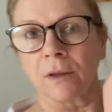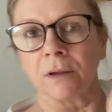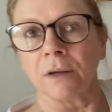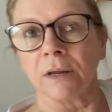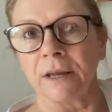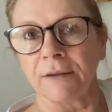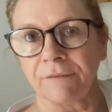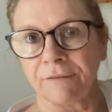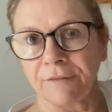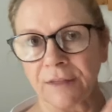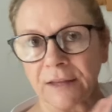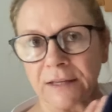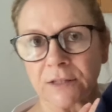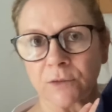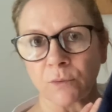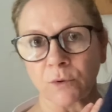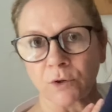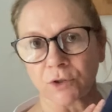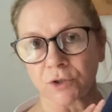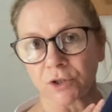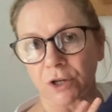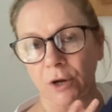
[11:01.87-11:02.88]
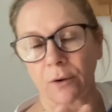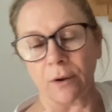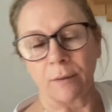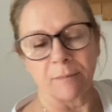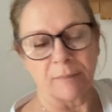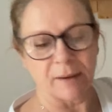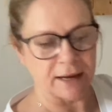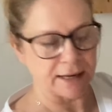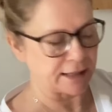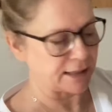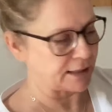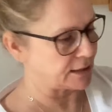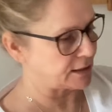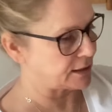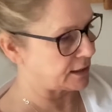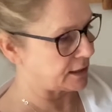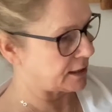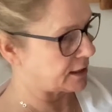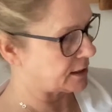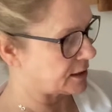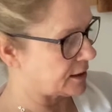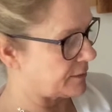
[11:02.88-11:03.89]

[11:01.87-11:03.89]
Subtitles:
If this one's going back, indeed,